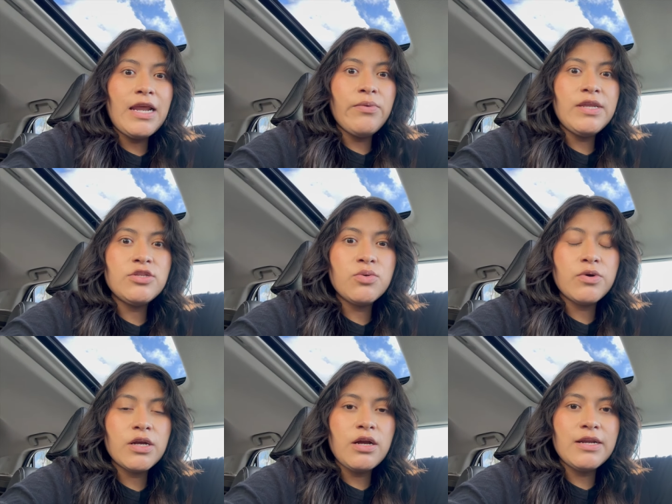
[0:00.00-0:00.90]
Now we need to
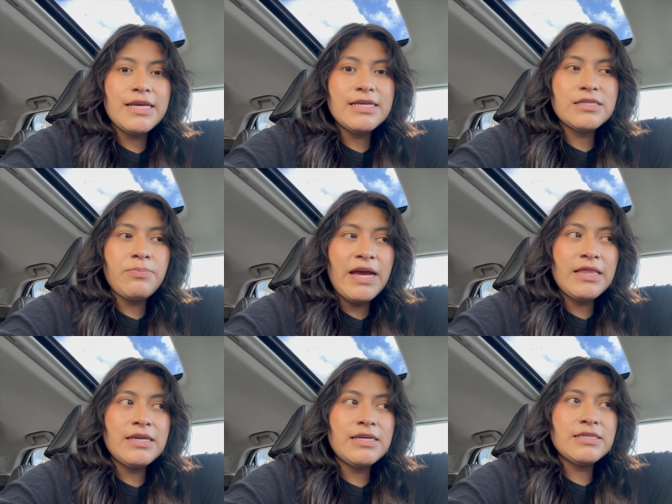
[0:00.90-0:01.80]
work on his
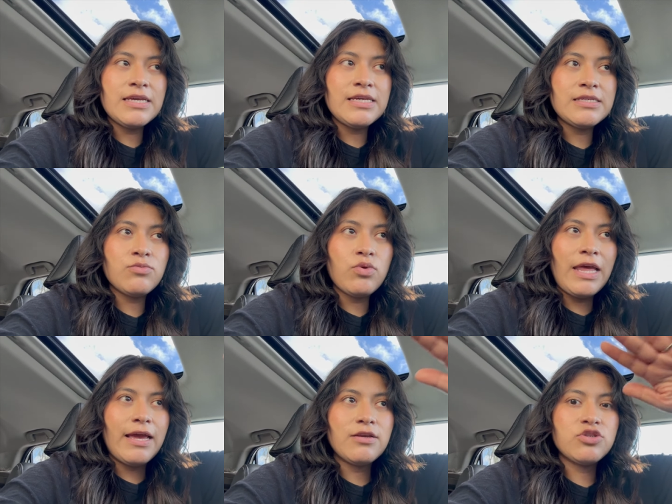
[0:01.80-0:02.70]
balance, his
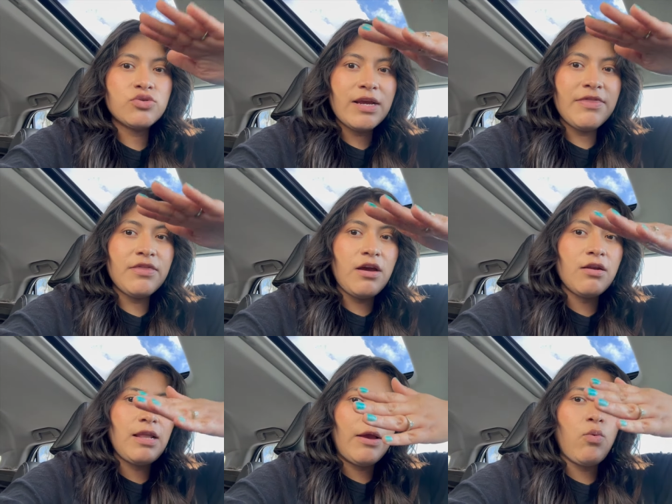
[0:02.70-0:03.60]
like strength
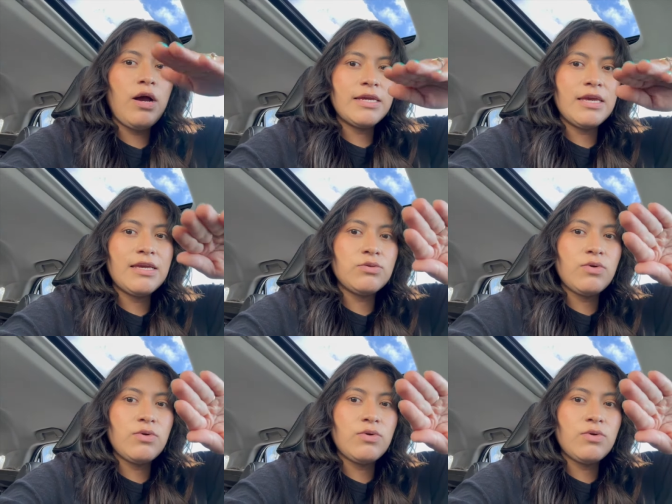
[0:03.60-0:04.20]
on like walking. He's